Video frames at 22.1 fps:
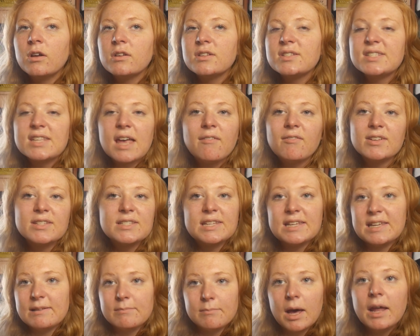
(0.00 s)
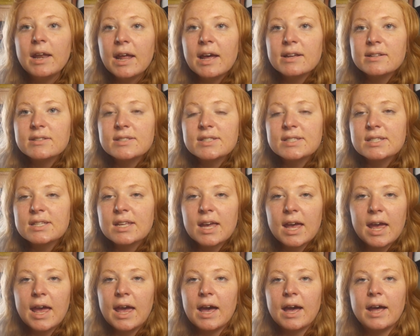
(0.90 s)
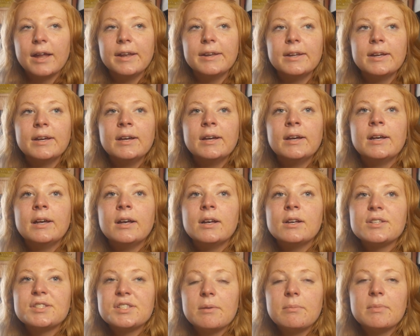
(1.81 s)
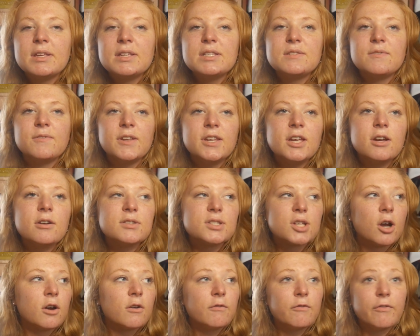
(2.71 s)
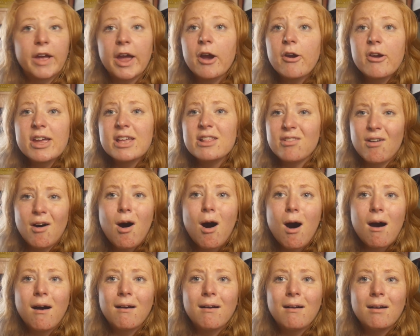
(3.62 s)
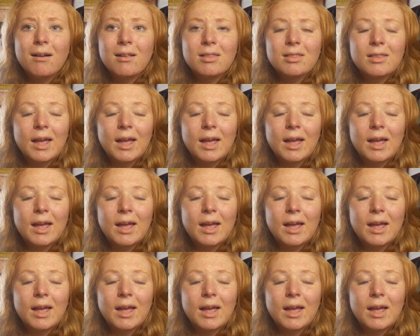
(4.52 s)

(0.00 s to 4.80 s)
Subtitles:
17 minutes, and some of these videos are very long.